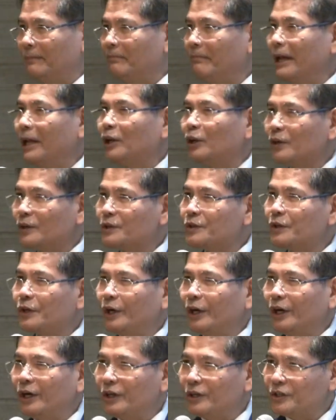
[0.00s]
main
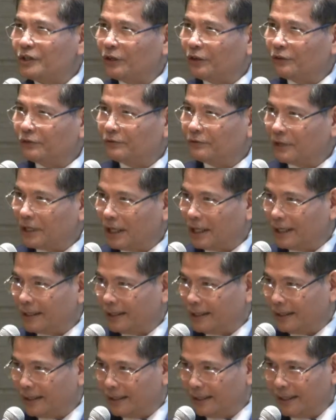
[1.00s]
concerns of
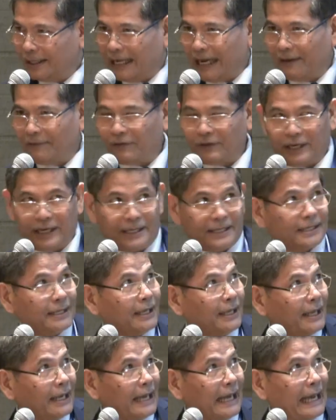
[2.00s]
the average
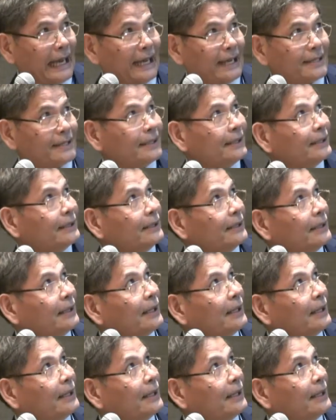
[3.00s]
ASEAN.